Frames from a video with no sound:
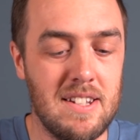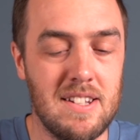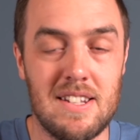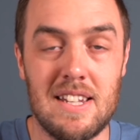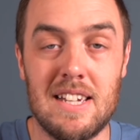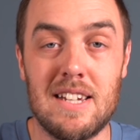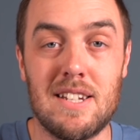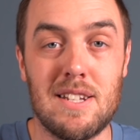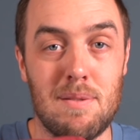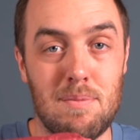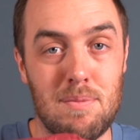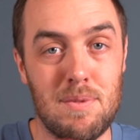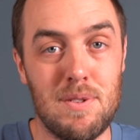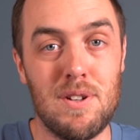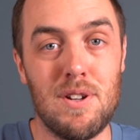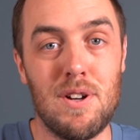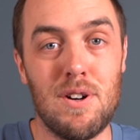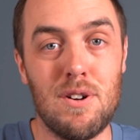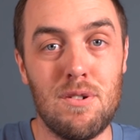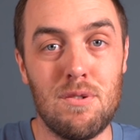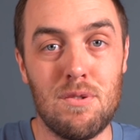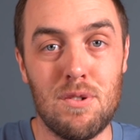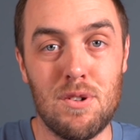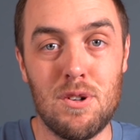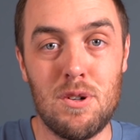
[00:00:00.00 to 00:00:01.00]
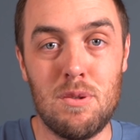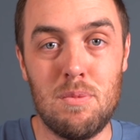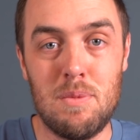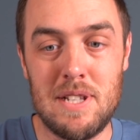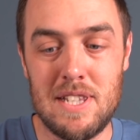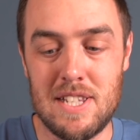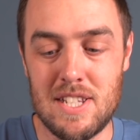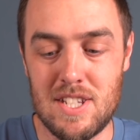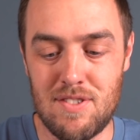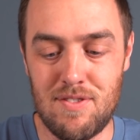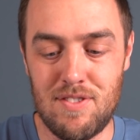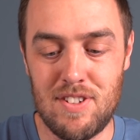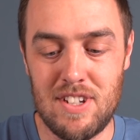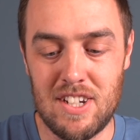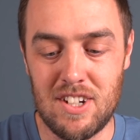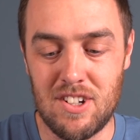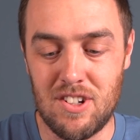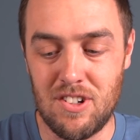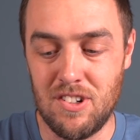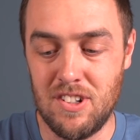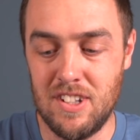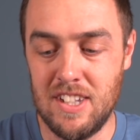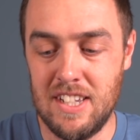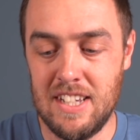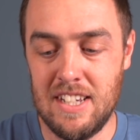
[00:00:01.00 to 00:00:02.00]
It takes up no room in this
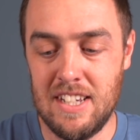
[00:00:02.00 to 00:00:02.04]
vehicle.